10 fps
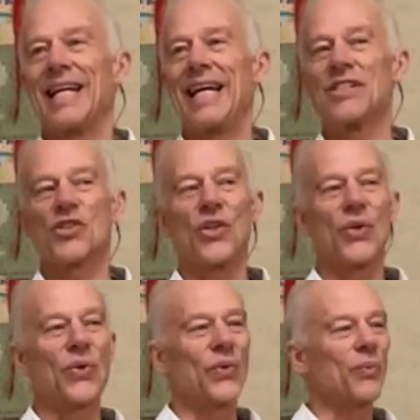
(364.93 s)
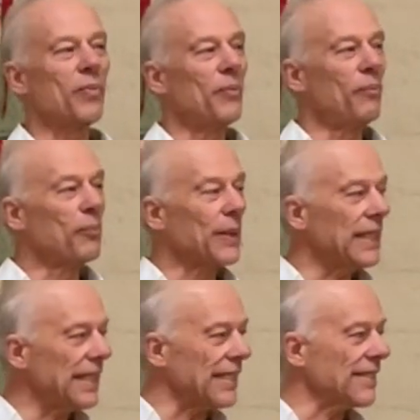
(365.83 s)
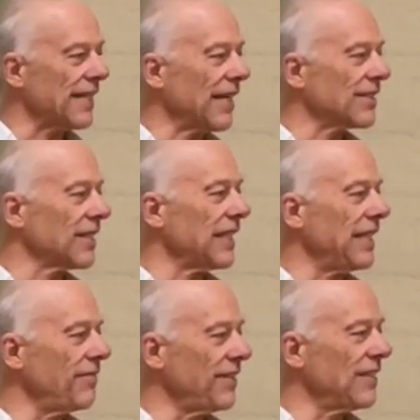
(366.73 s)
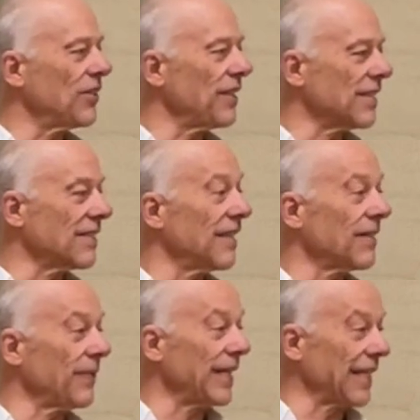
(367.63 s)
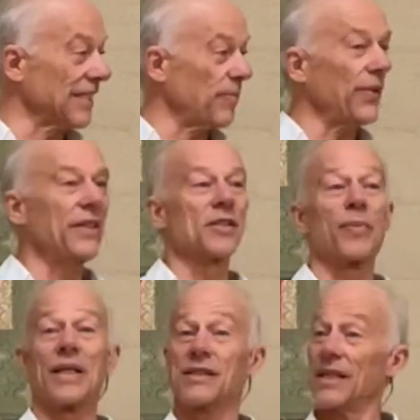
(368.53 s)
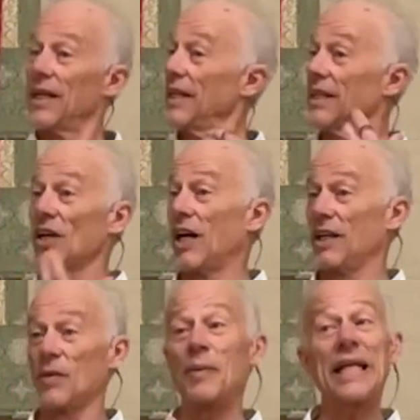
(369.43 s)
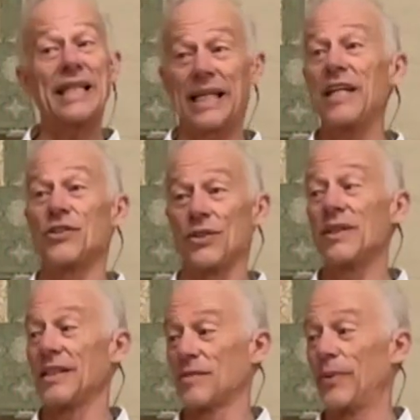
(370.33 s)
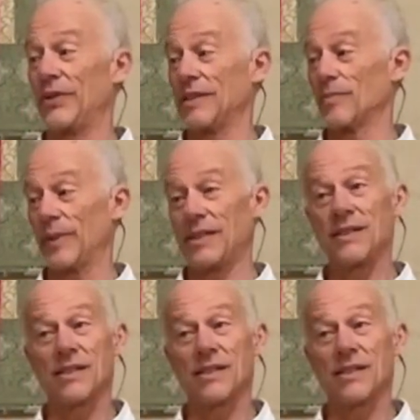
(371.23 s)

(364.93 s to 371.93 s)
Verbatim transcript: And so, bliss, actually, even to the extent that we can experience bliss, and I can, I'll make the case you can experience bliss.